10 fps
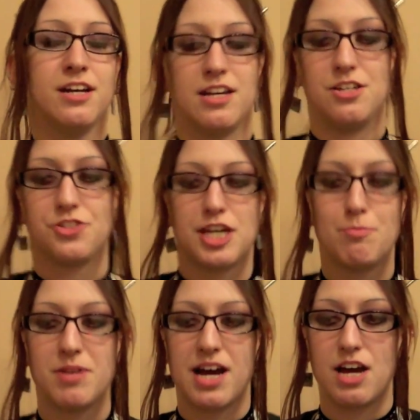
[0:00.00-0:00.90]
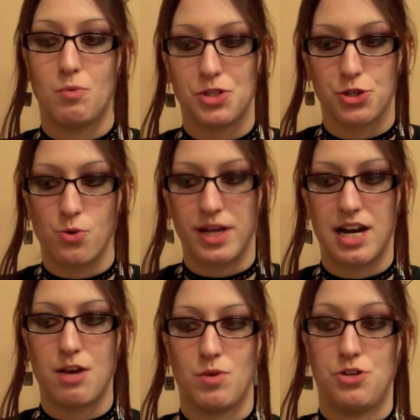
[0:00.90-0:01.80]
and I just keep an eye on what's going
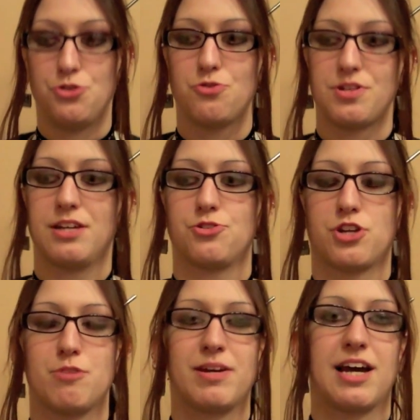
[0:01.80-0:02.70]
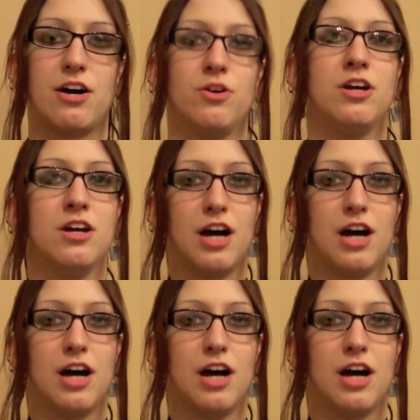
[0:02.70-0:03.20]
on, what new things are coming out.